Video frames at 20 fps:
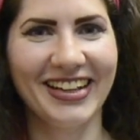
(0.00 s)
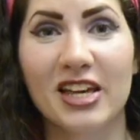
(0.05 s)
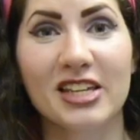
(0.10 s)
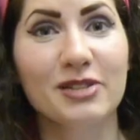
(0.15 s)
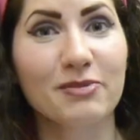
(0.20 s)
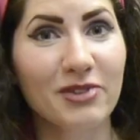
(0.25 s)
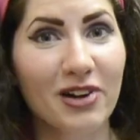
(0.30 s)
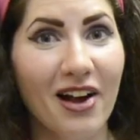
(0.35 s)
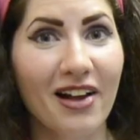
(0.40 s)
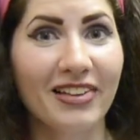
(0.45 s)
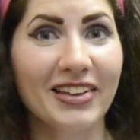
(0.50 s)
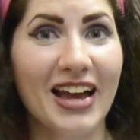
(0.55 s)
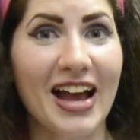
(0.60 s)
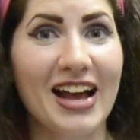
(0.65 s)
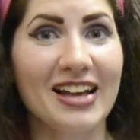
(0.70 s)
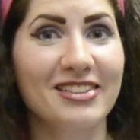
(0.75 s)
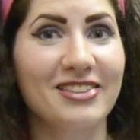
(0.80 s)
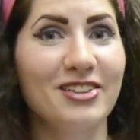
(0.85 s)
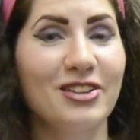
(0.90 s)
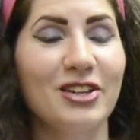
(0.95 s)
Esmeralda
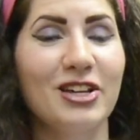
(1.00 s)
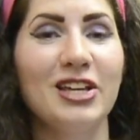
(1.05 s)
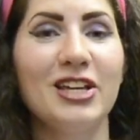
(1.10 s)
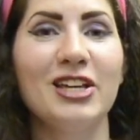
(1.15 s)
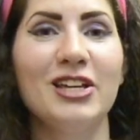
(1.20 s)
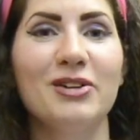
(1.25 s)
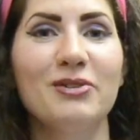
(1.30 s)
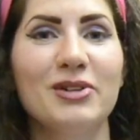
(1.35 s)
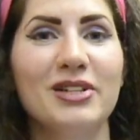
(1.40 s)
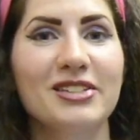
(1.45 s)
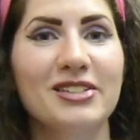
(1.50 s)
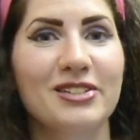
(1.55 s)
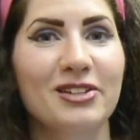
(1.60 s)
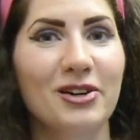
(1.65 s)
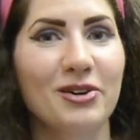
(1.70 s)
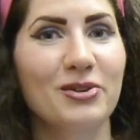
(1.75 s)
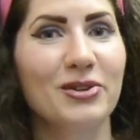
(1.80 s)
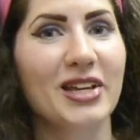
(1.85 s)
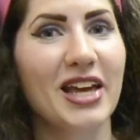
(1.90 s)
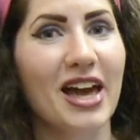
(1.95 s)
has the cutest
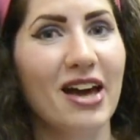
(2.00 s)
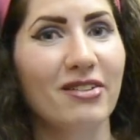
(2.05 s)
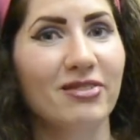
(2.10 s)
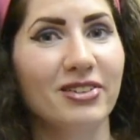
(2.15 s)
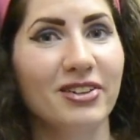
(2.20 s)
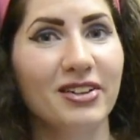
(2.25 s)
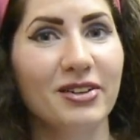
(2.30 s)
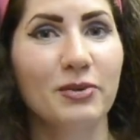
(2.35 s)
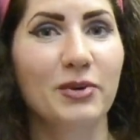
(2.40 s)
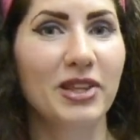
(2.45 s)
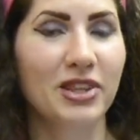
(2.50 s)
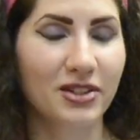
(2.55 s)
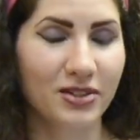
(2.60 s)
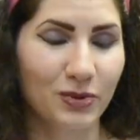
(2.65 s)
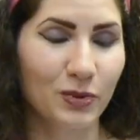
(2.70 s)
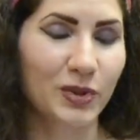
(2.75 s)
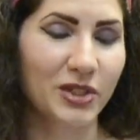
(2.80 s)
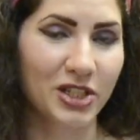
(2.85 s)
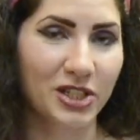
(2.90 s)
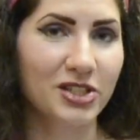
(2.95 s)
goat ever,
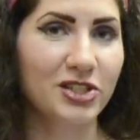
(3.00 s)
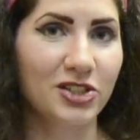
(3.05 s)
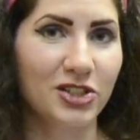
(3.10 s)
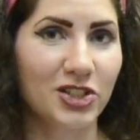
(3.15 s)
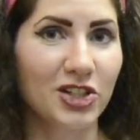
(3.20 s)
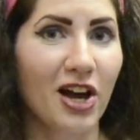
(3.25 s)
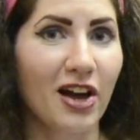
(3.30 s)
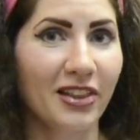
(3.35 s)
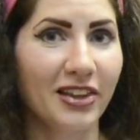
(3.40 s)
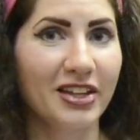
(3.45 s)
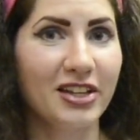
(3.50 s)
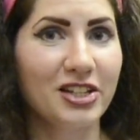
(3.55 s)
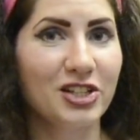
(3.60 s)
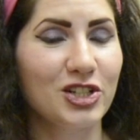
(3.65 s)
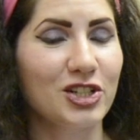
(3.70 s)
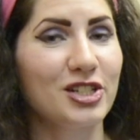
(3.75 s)
which is Djali.